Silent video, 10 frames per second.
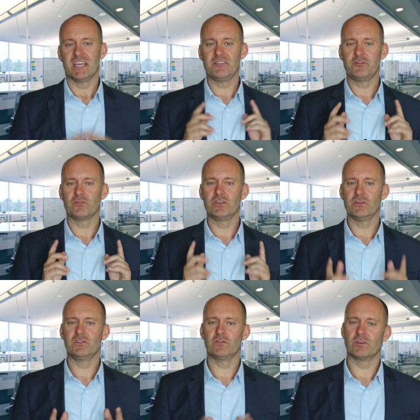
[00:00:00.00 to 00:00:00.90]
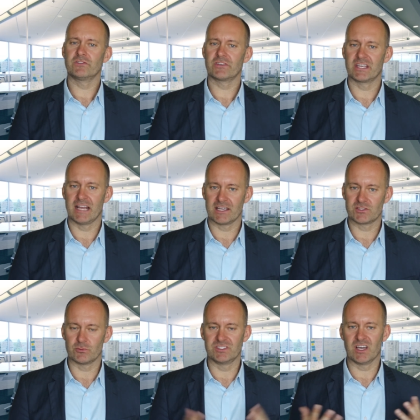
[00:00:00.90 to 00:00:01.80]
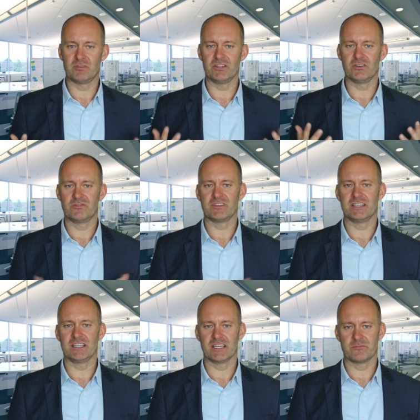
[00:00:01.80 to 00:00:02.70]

if your users want to connect to a WVD